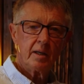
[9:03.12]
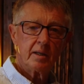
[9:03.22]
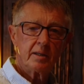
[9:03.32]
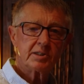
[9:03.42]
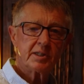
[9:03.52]

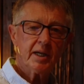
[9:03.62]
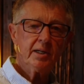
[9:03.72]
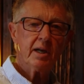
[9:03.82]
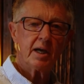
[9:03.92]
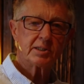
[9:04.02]
The second
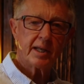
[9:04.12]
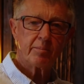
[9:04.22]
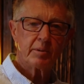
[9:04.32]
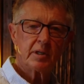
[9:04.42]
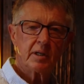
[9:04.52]
last
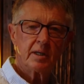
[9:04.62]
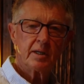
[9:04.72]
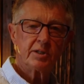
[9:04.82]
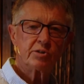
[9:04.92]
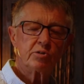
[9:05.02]
habit
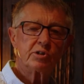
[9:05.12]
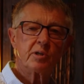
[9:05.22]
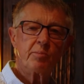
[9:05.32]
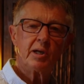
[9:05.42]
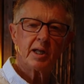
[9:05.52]
is to
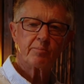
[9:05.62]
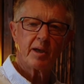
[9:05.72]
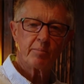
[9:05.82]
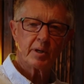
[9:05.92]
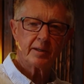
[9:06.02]
stimulate my
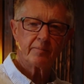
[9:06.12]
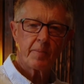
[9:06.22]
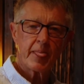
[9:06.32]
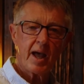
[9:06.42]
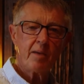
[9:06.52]
brain.
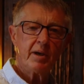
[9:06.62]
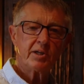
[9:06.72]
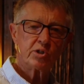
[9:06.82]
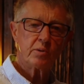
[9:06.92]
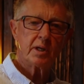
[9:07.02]
I make
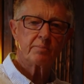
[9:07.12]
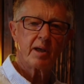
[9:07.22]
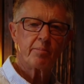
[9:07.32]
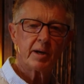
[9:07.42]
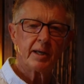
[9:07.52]
sure that my
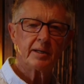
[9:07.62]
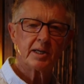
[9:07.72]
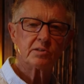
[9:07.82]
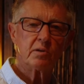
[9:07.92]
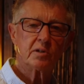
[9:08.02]
brain
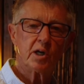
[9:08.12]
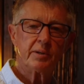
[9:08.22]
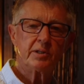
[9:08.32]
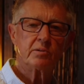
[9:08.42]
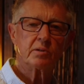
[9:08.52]
does not go
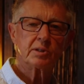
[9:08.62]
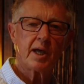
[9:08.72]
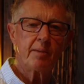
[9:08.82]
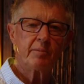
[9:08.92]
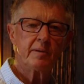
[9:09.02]
into
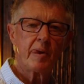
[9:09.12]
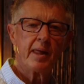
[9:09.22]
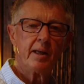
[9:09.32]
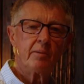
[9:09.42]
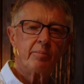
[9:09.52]
retirement
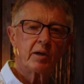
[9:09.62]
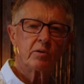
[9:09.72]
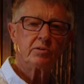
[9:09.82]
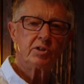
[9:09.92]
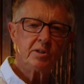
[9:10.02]
by
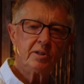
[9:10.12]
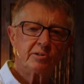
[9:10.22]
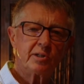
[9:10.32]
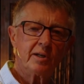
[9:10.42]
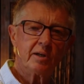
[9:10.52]

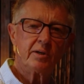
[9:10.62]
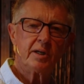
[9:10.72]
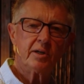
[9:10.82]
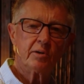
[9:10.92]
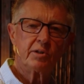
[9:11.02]
continuously learning
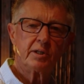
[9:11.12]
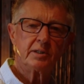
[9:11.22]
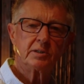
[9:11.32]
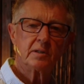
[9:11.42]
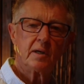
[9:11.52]
new
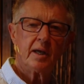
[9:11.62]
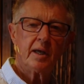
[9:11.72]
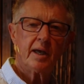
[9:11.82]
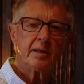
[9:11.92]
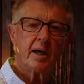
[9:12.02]
things,
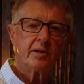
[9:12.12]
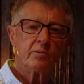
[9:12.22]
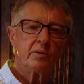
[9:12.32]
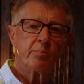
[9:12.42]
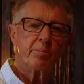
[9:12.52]
and I do
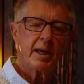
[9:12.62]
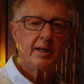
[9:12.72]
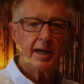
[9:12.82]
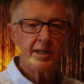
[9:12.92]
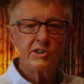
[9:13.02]
the
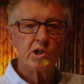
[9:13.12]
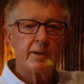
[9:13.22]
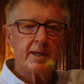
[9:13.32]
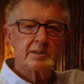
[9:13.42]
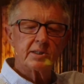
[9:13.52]
brain HQ
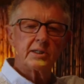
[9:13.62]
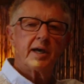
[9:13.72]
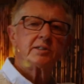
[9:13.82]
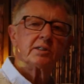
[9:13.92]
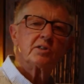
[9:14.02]

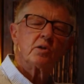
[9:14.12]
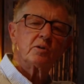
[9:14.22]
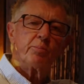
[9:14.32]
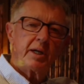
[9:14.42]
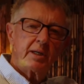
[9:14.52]
exercises Dr.
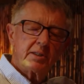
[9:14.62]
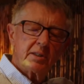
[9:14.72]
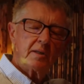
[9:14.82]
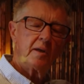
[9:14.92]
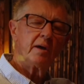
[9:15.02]
Bredesen
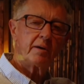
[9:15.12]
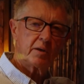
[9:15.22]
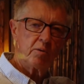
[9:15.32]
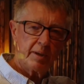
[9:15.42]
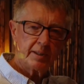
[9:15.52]

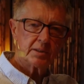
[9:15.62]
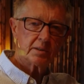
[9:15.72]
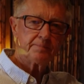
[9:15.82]
recommends.